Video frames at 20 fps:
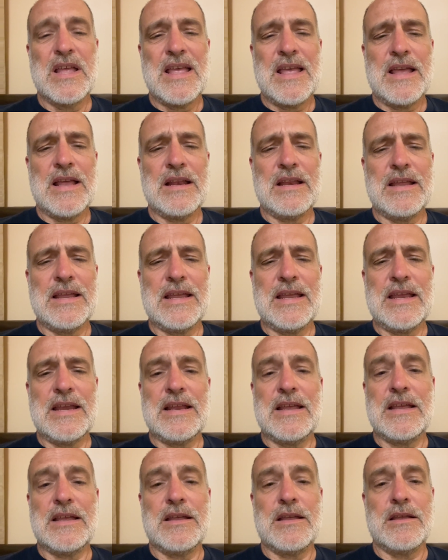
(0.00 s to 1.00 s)
And
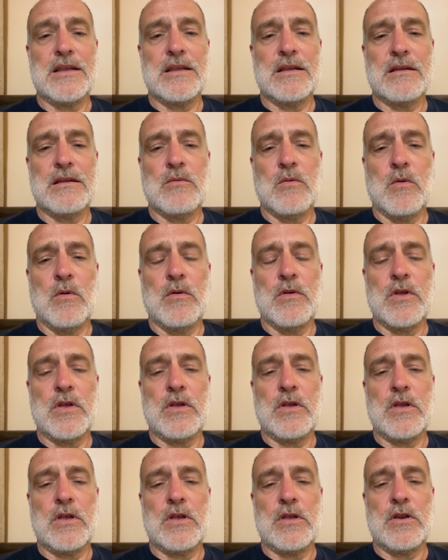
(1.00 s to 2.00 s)

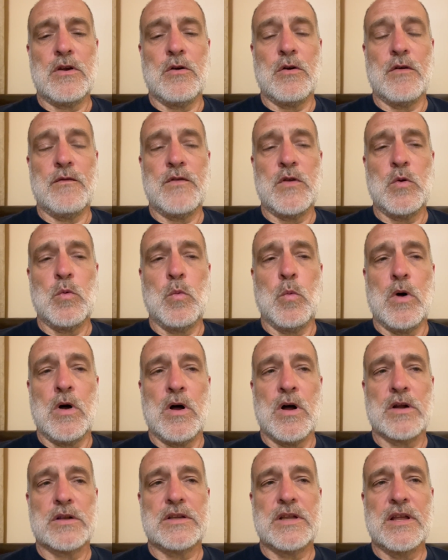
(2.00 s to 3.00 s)
if you
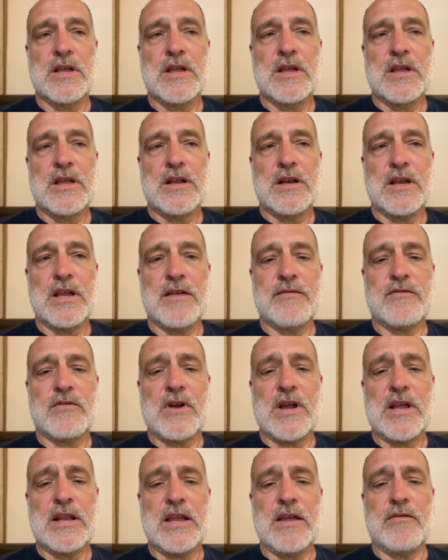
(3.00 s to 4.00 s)
walked left,
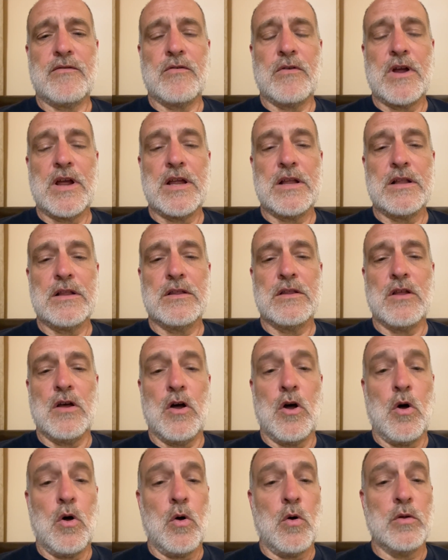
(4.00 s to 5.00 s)
right, the
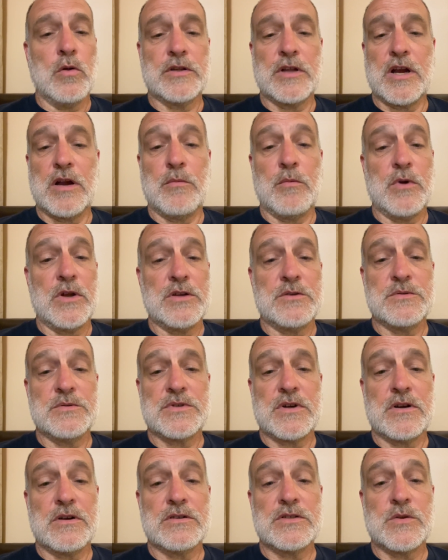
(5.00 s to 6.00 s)
whole entire bridge would
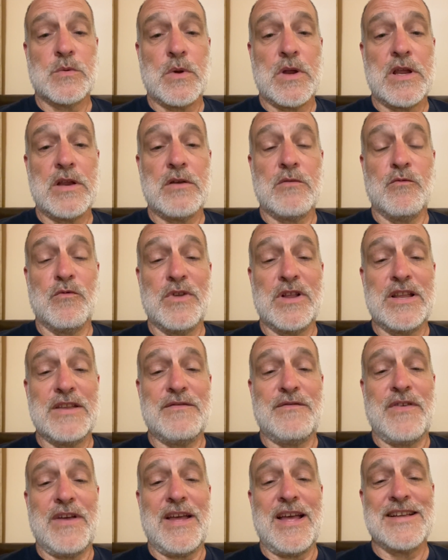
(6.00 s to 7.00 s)
start swaying really
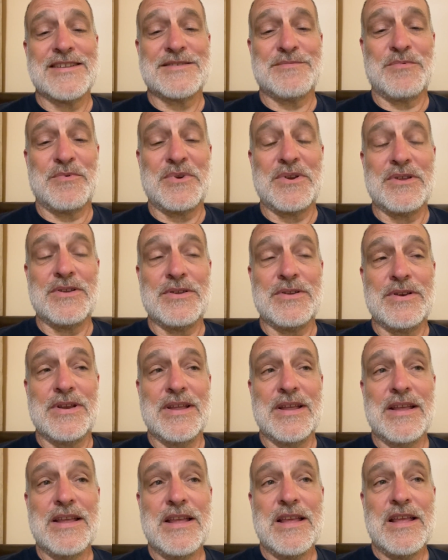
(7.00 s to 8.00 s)
fast, pretty good.
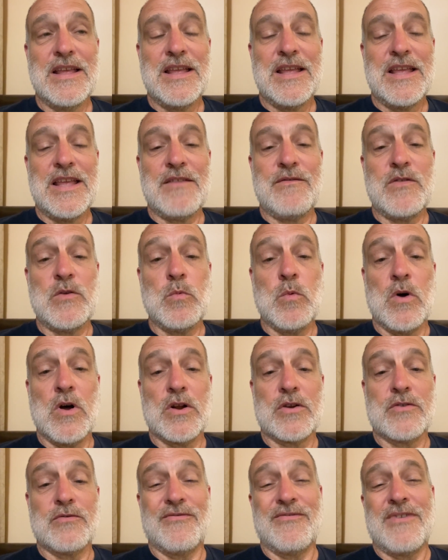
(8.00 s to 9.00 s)
If you
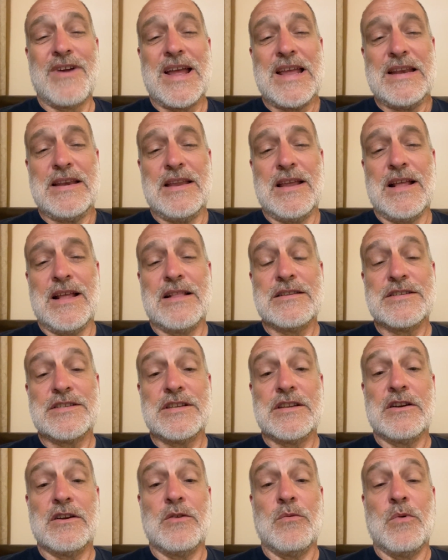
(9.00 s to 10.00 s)
walked right down the
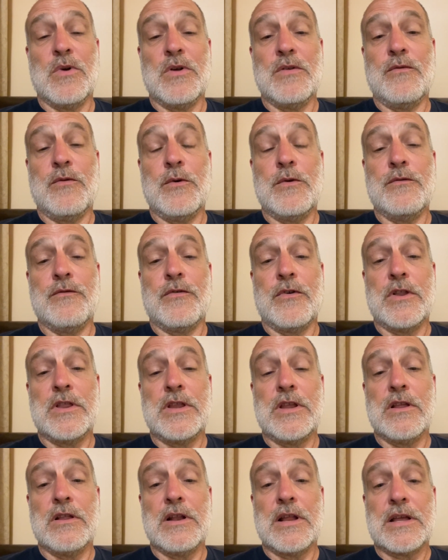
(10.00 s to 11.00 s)
center, one foot in front of
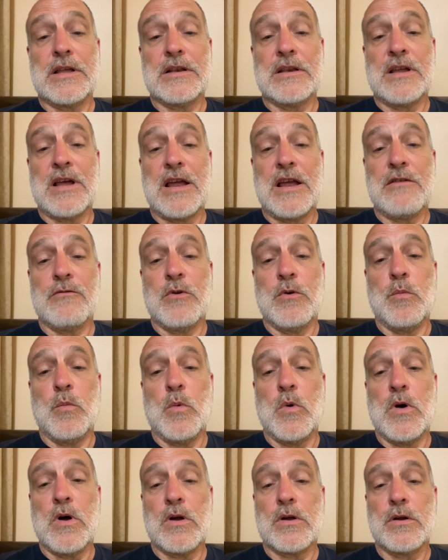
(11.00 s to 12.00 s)
the other, like a tightrope
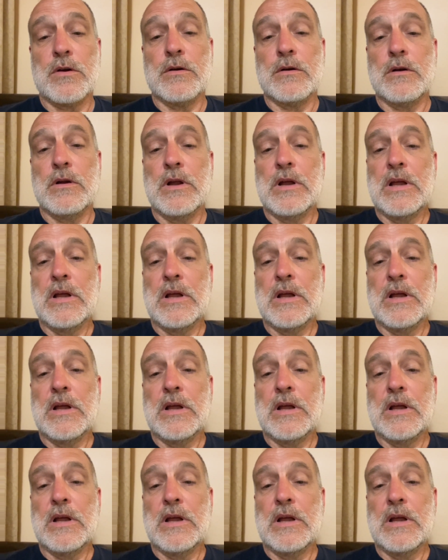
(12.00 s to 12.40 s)
walker,